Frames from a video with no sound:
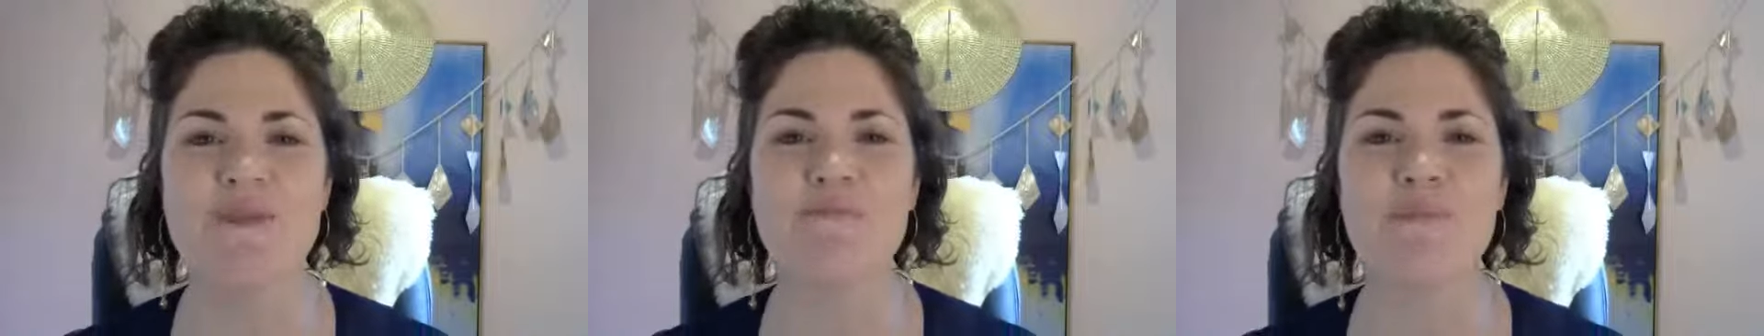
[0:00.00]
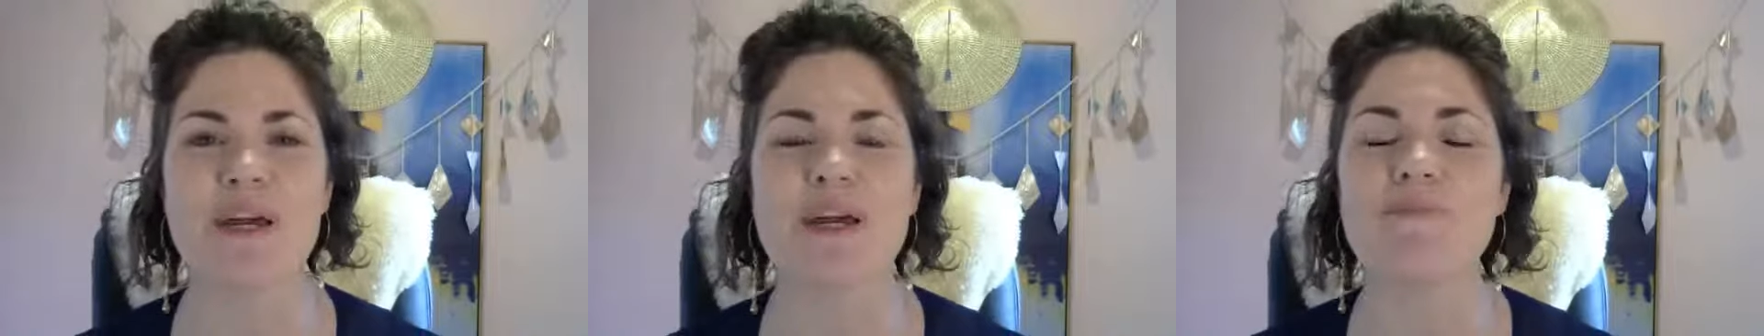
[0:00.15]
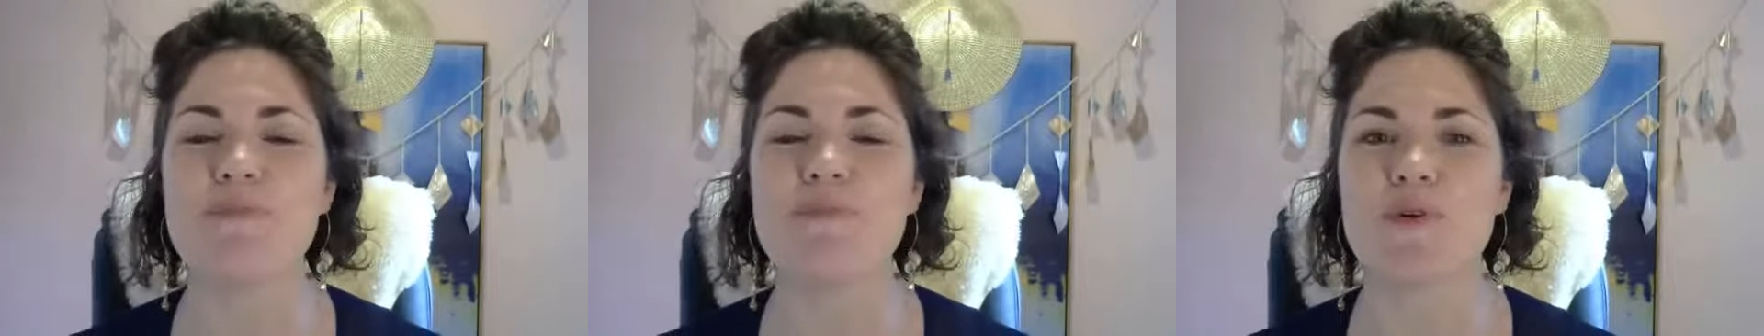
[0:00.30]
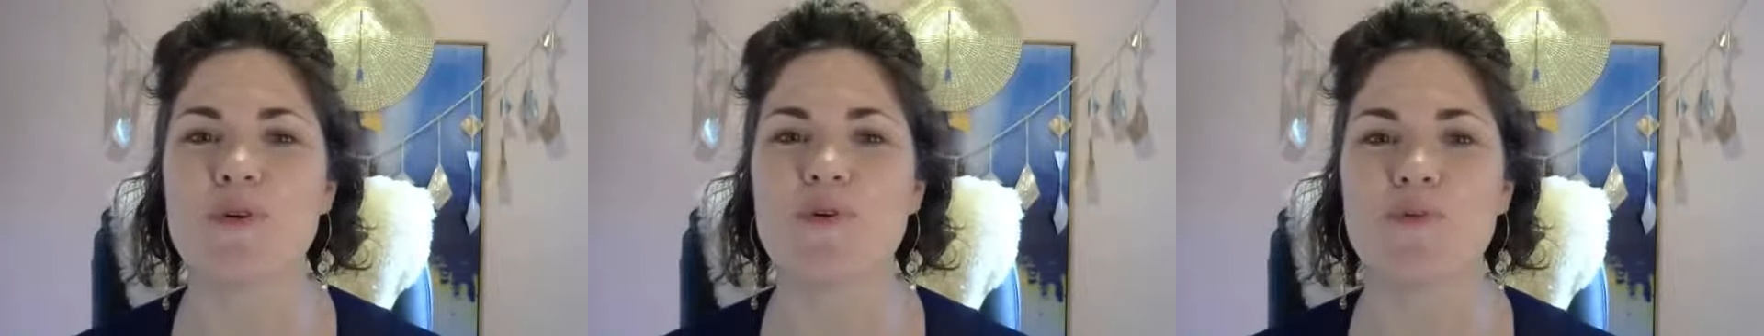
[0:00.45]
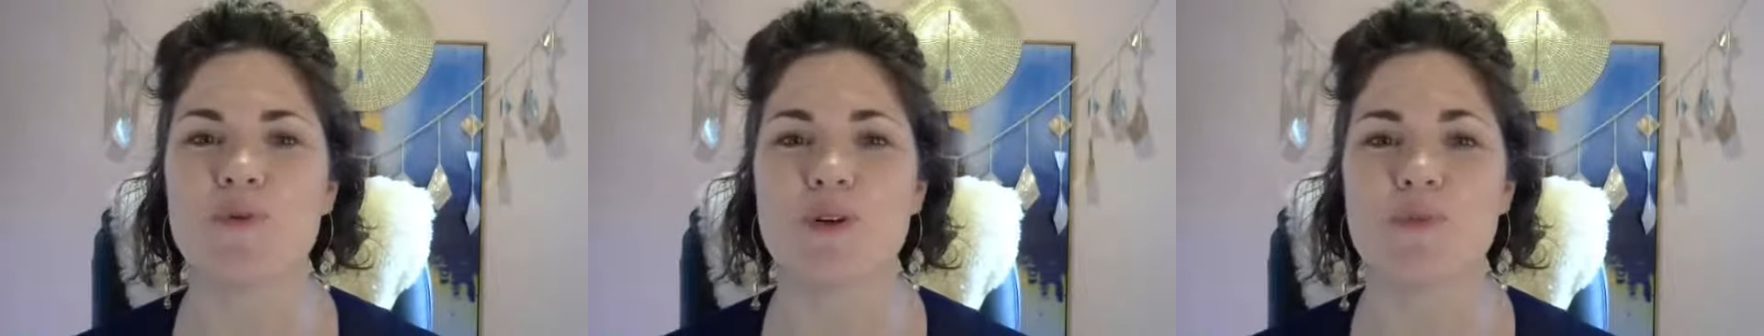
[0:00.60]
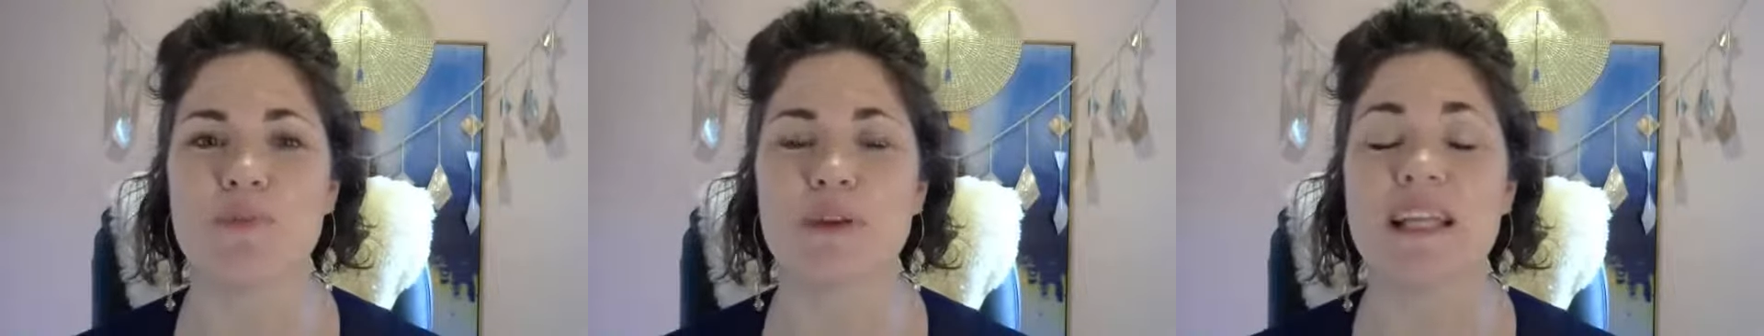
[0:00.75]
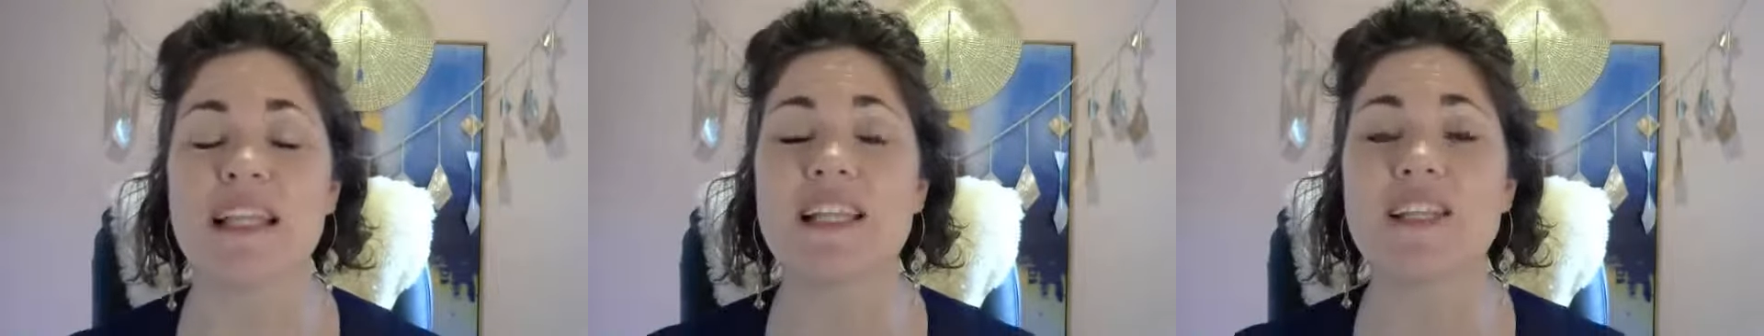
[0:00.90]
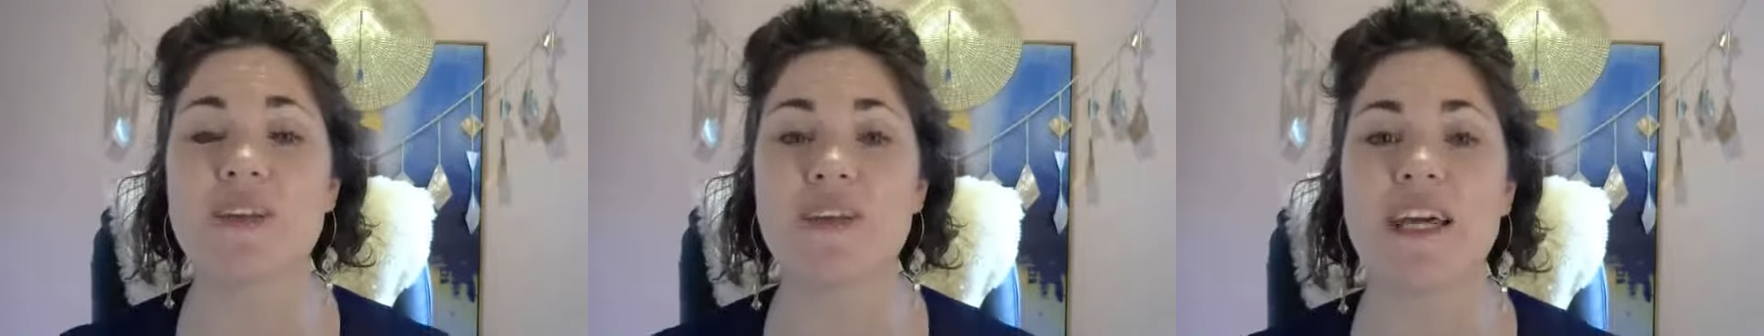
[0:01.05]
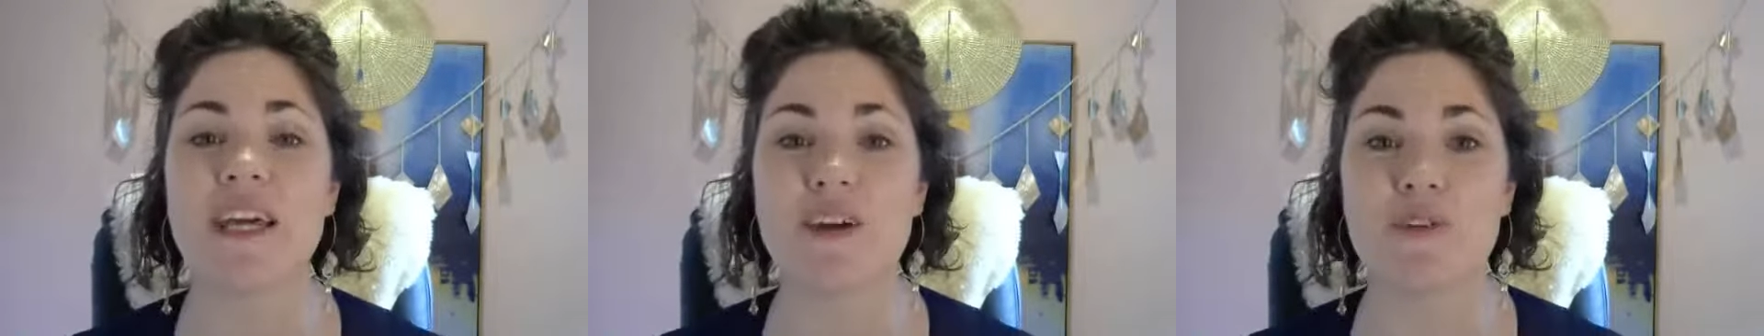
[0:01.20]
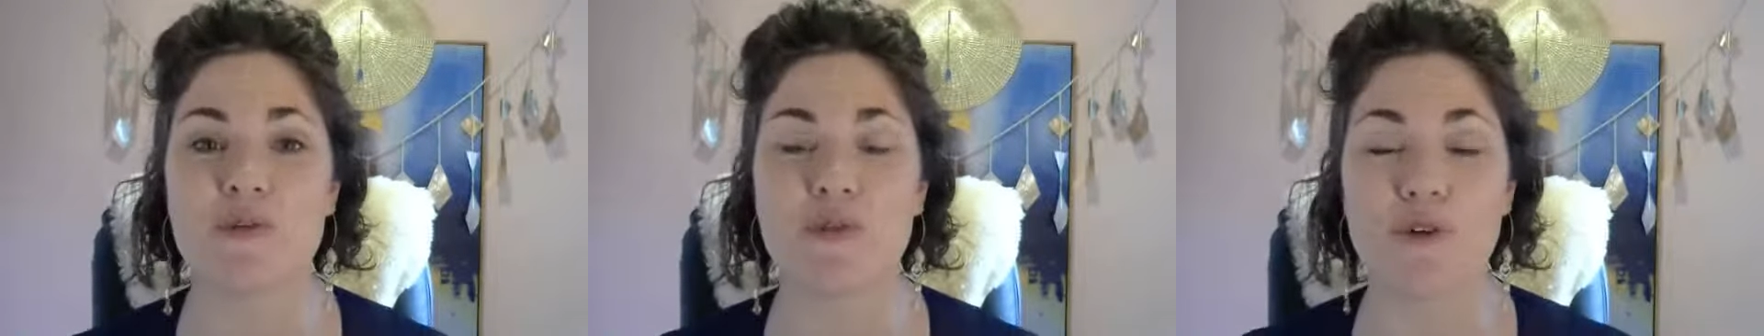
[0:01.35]
People would be
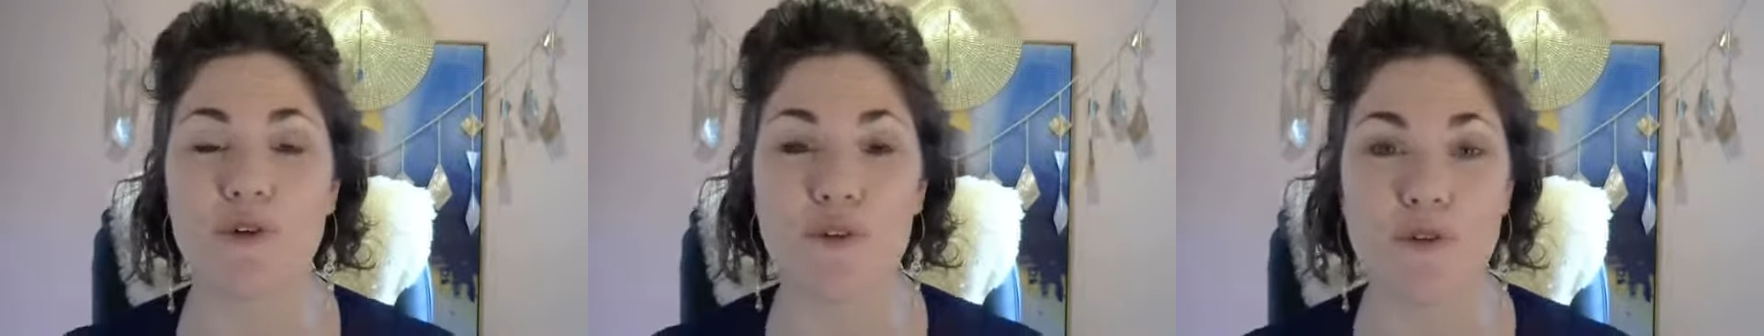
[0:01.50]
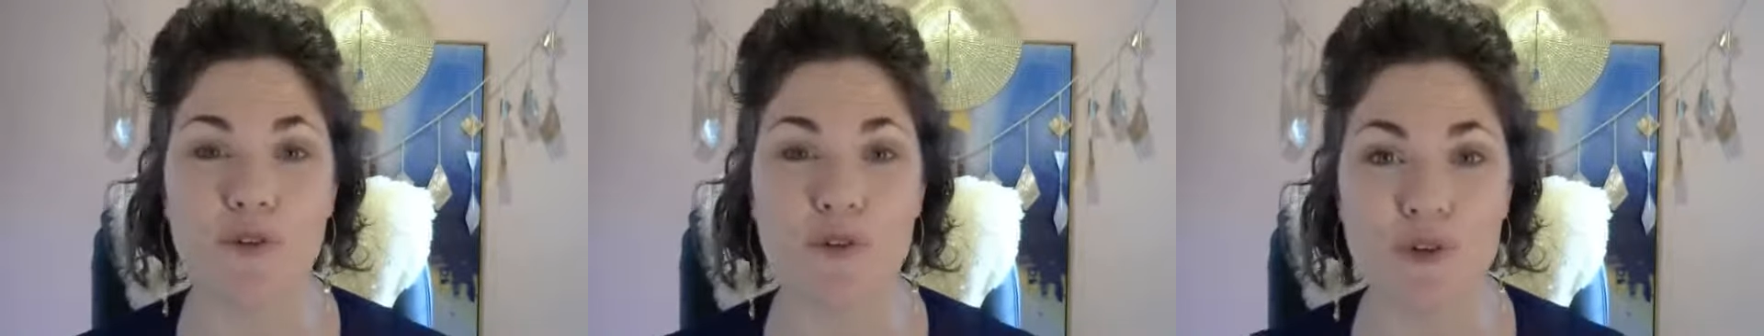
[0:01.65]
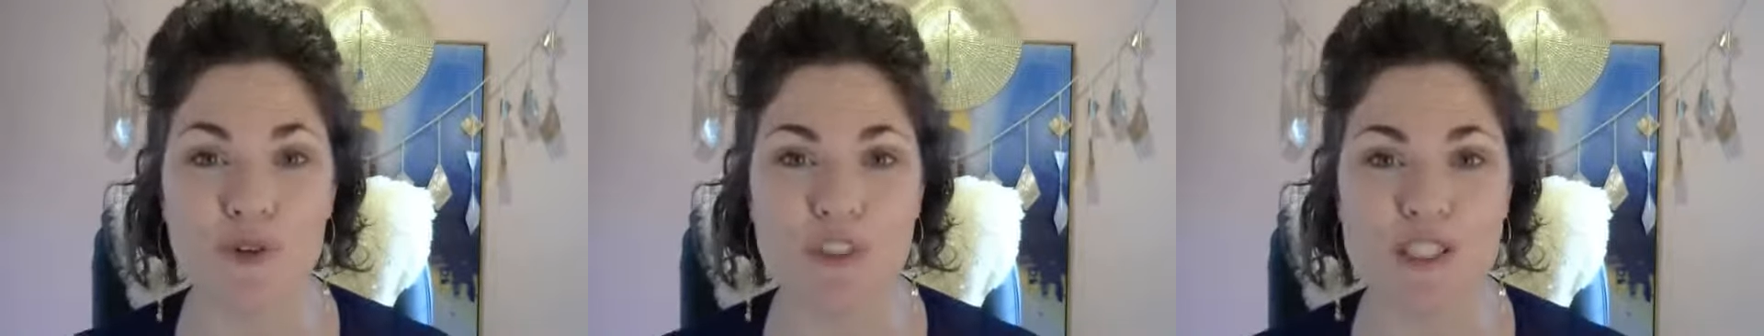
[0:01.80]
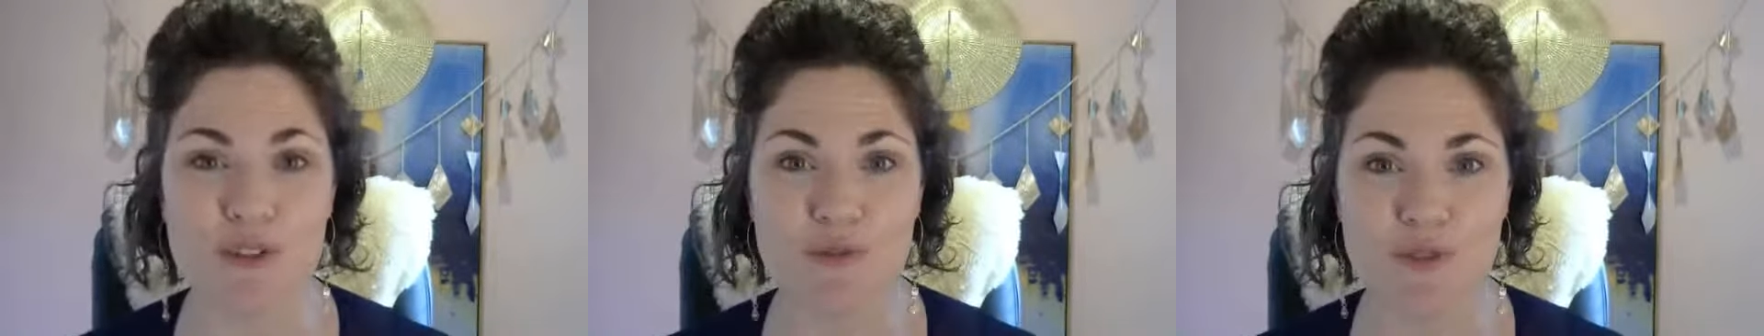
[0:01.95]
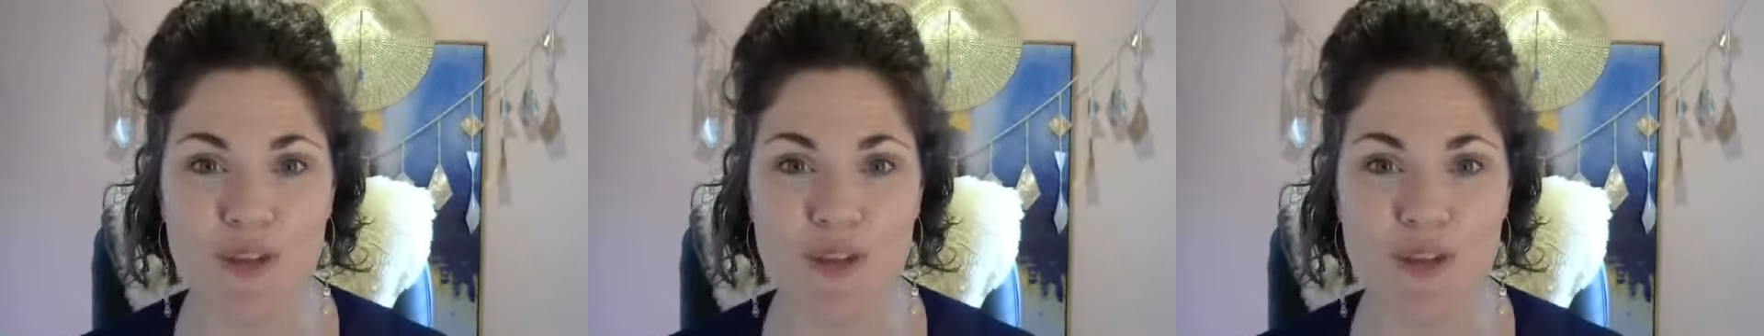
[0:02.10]
looking for food to